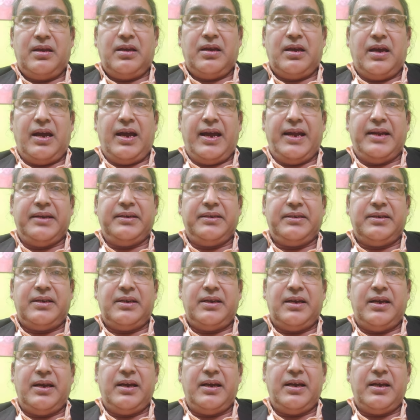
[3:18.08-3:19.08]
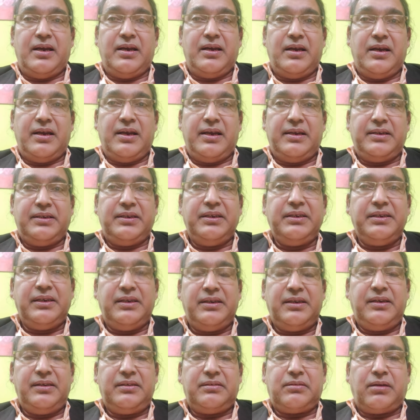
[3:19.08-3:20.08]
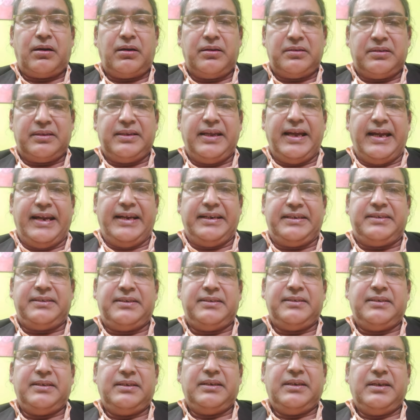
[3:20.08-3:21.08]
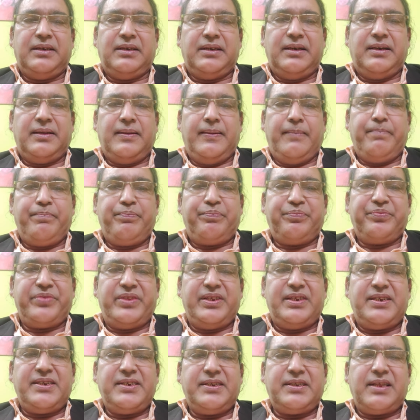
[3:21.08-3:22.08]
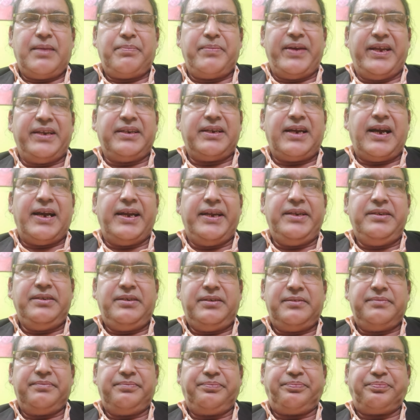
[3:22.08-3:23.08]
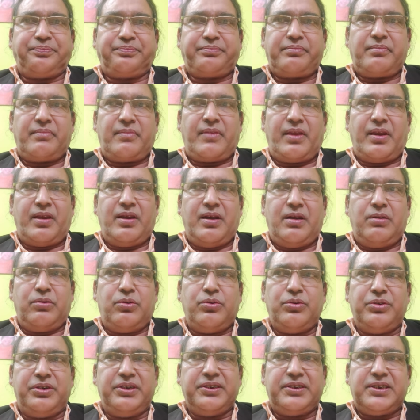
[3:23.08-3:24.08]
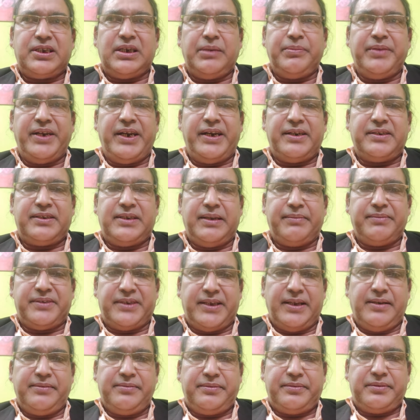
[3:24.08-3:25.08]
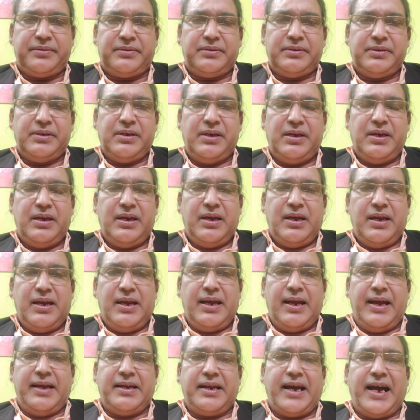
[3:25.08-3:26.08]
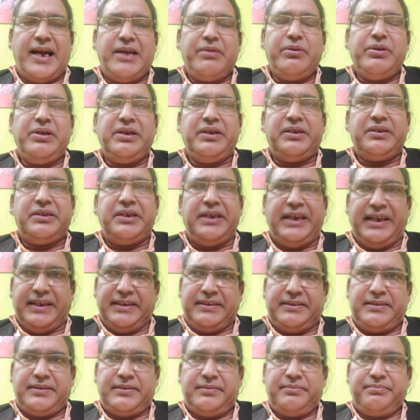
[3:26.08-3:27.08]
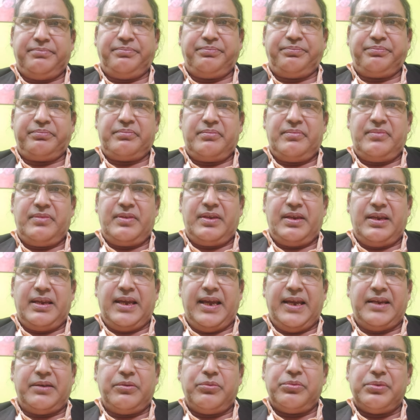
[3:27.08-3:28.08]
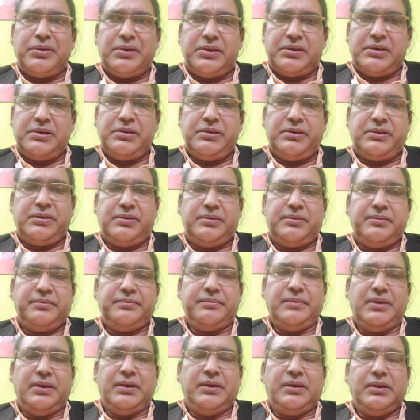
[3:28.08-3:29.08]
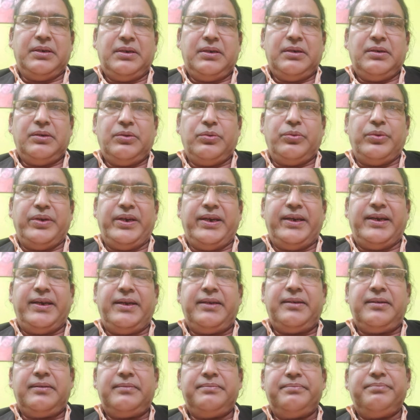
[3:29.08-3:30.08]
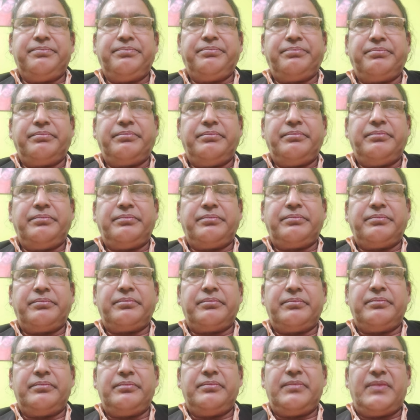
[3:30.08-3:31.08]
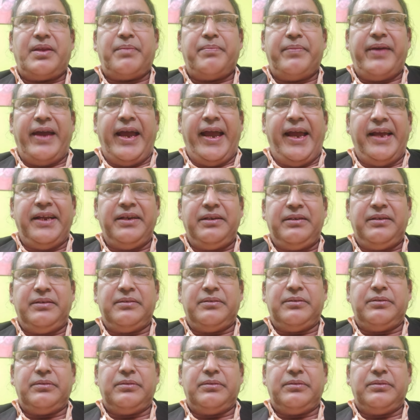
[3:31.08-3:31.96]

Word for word: and uh, he thought that this is the mankind who discriminate themselves and I will create an world where the man